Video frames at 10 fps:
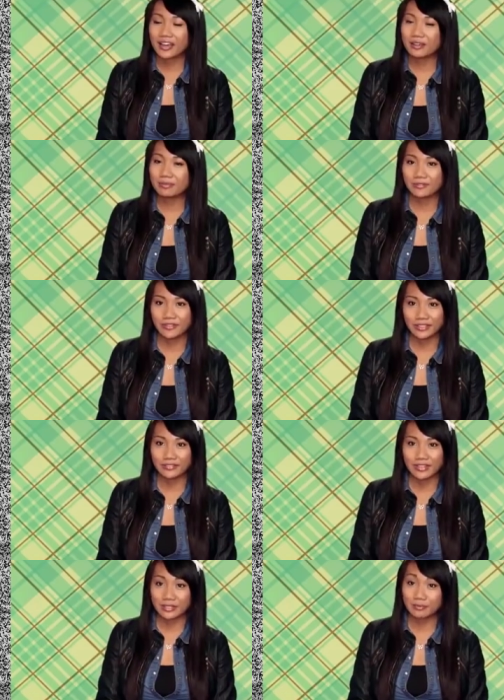wasn't the
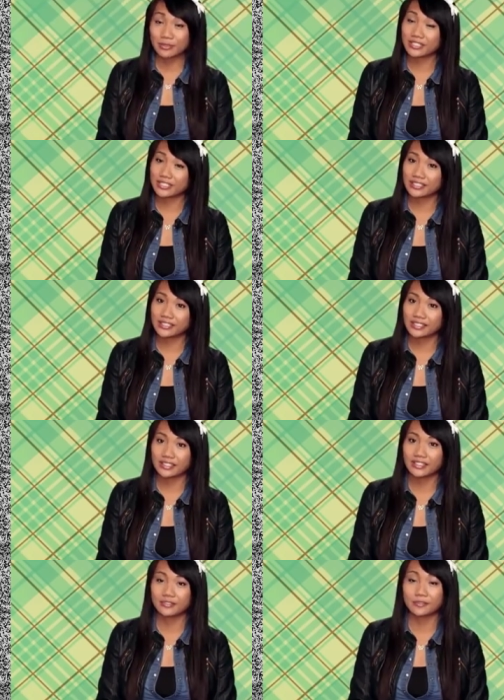most outstanding or